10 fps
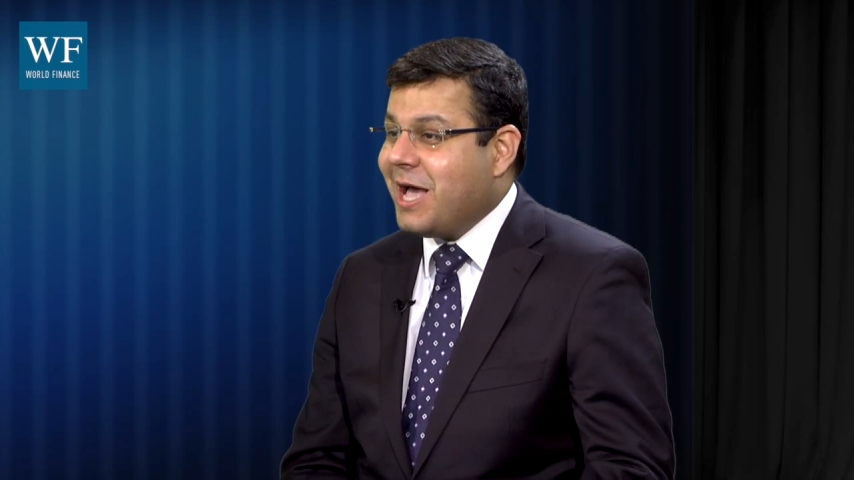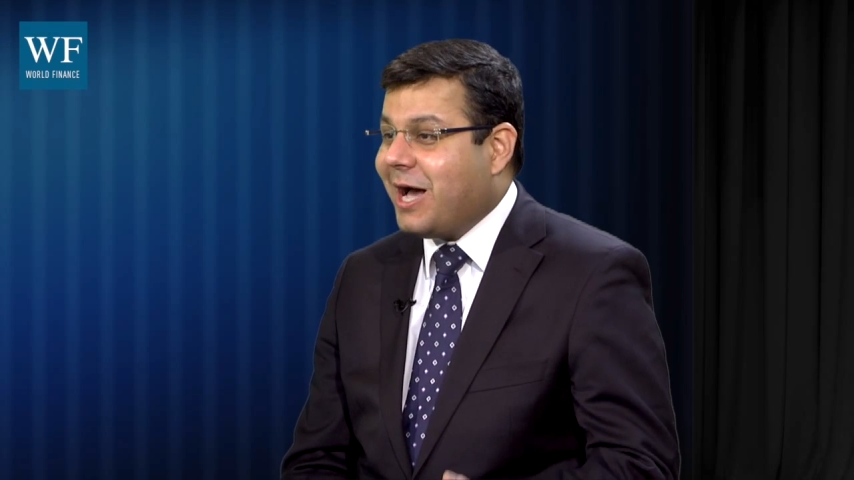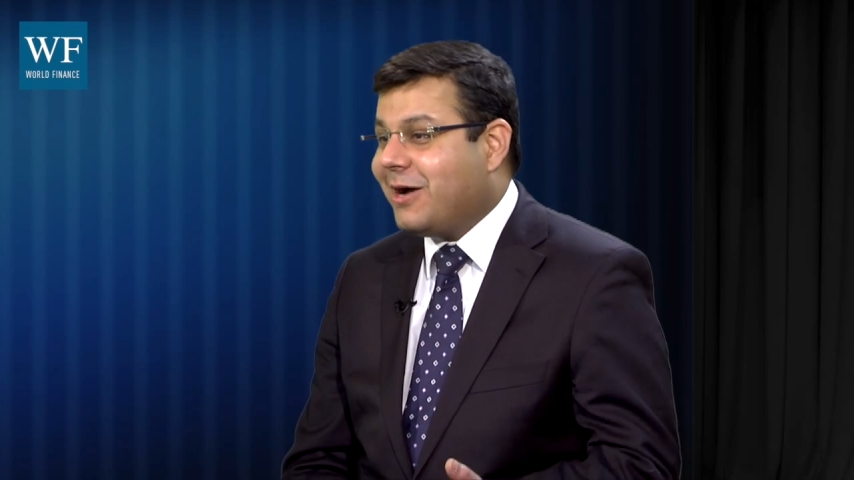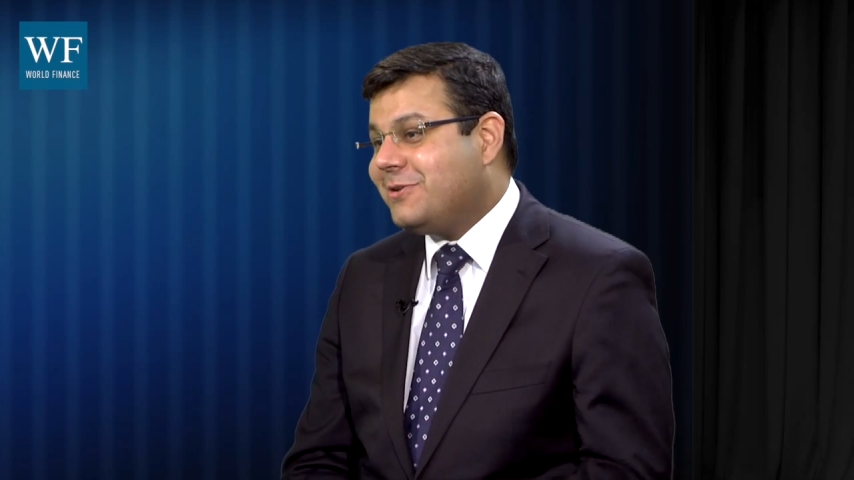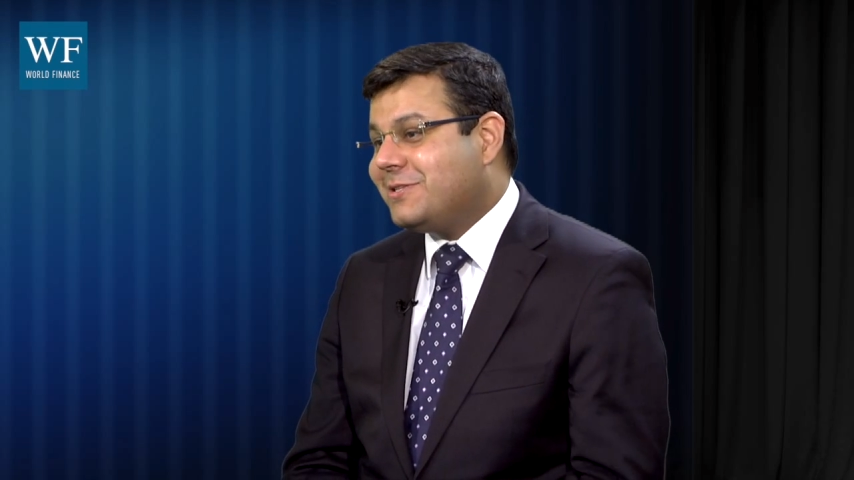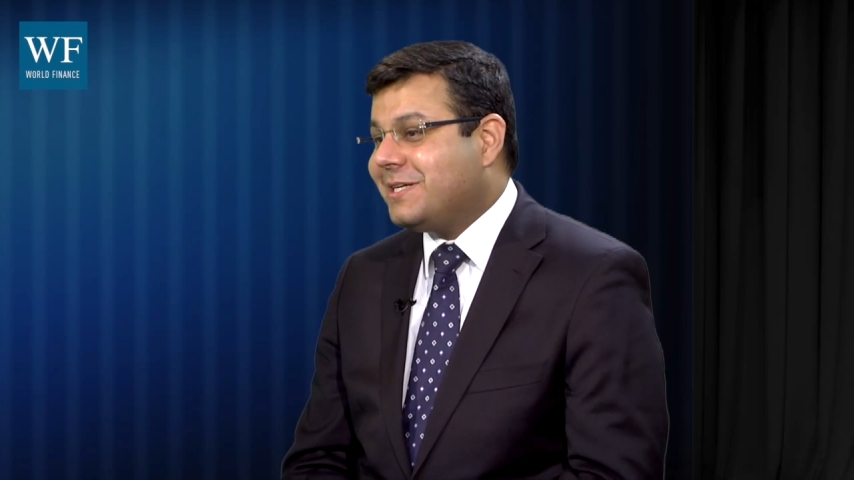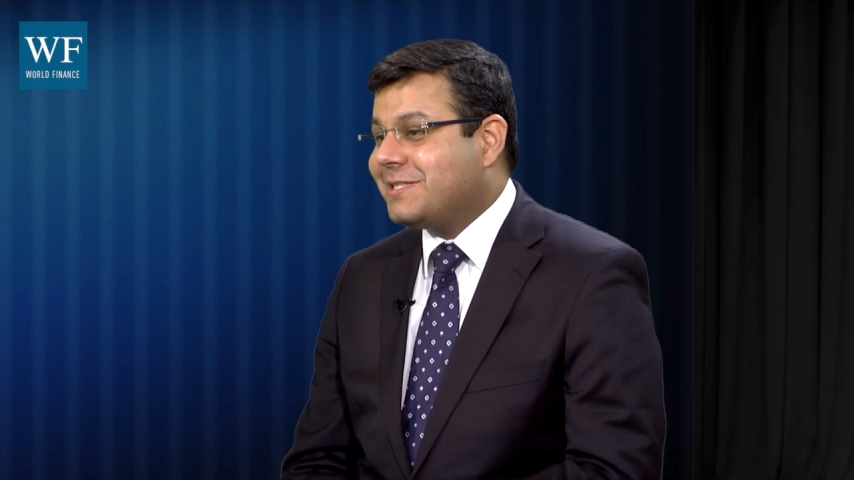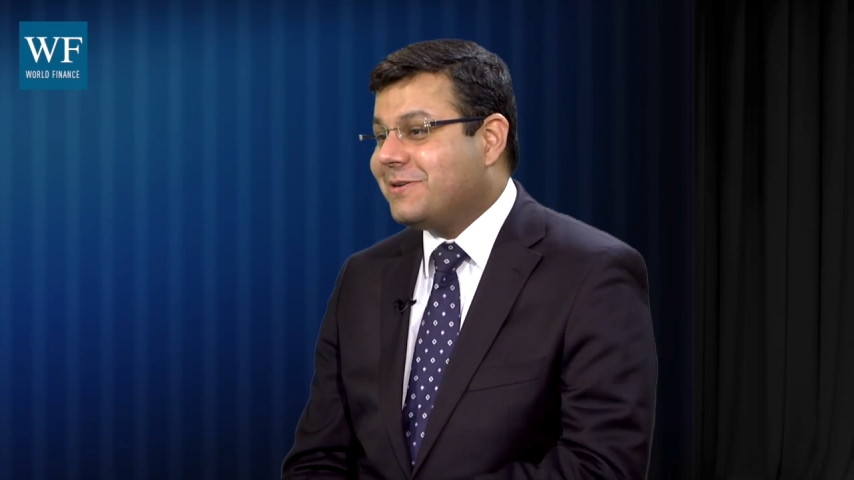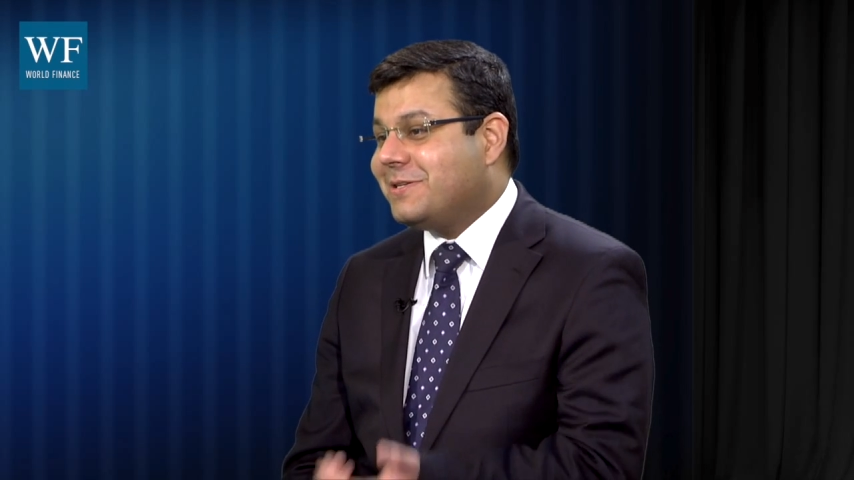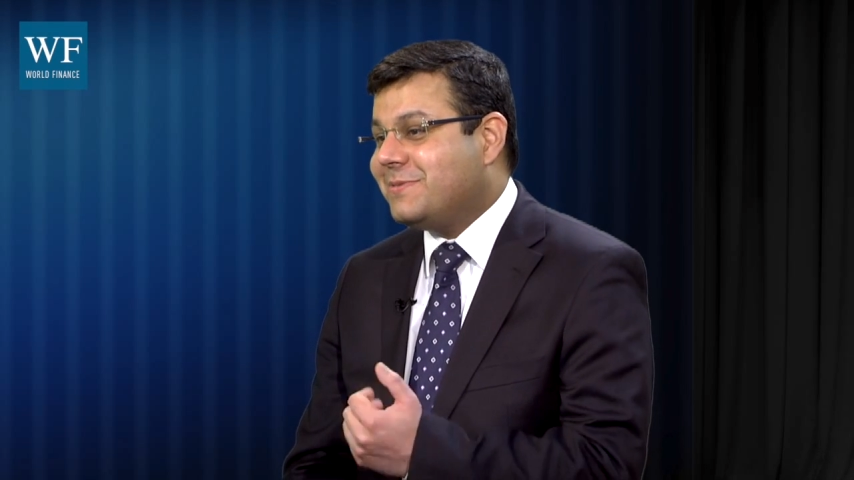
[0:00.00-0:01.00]
how do you think
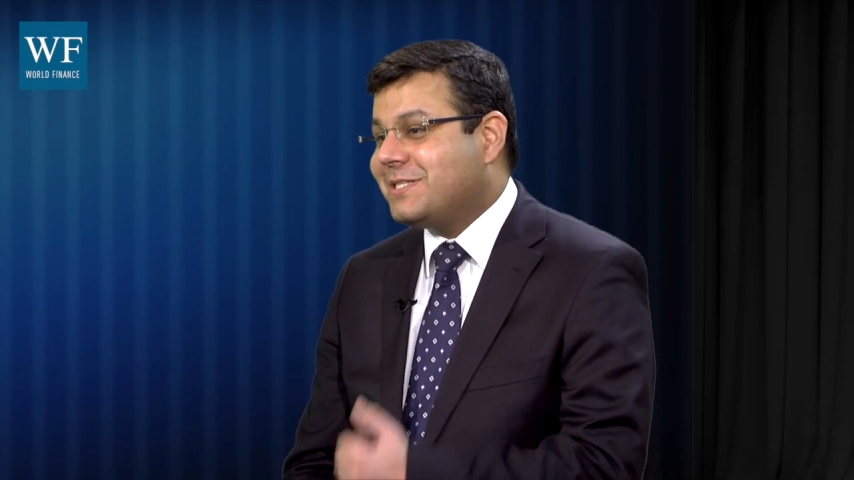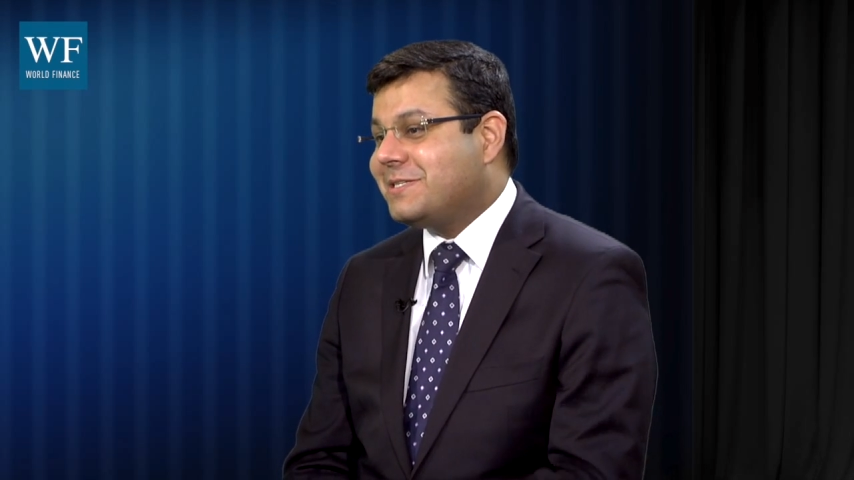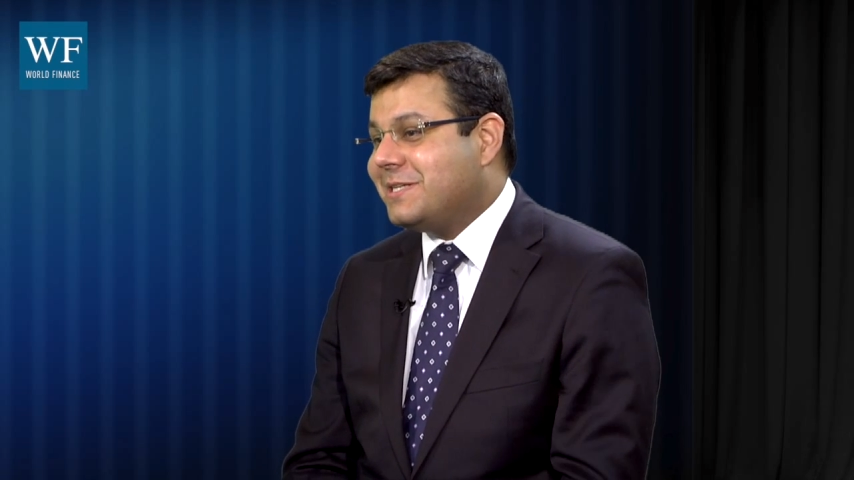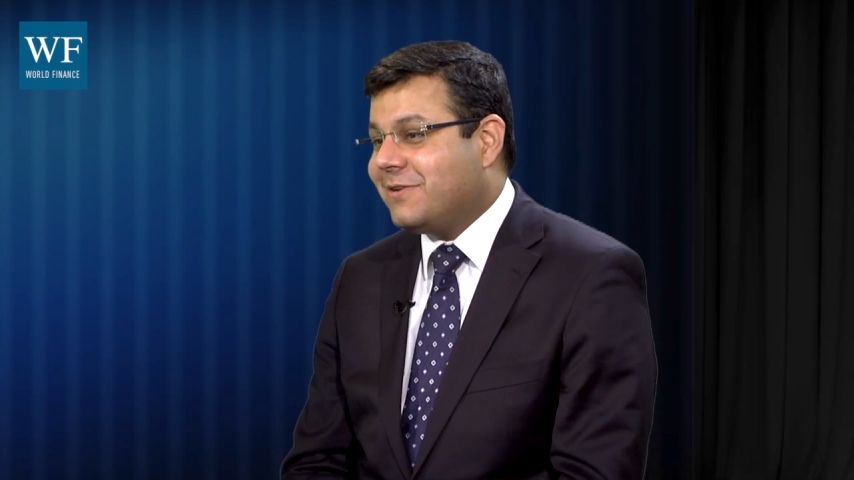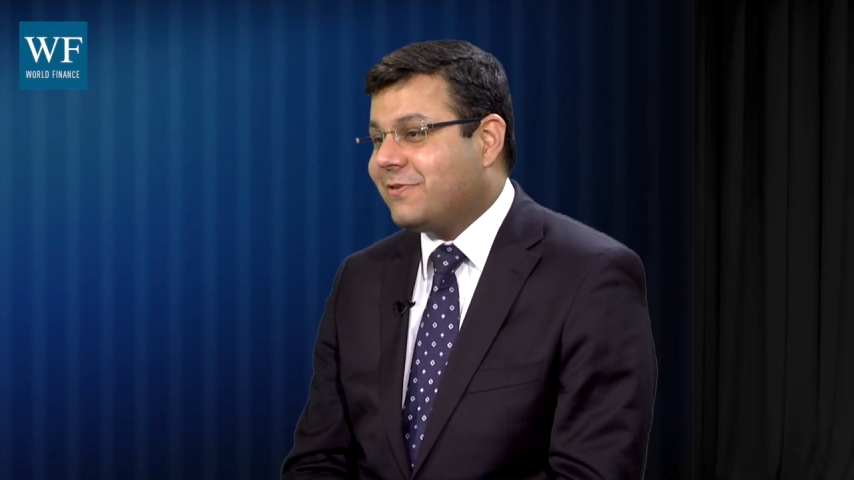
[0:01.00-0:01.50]
it's going to be sustained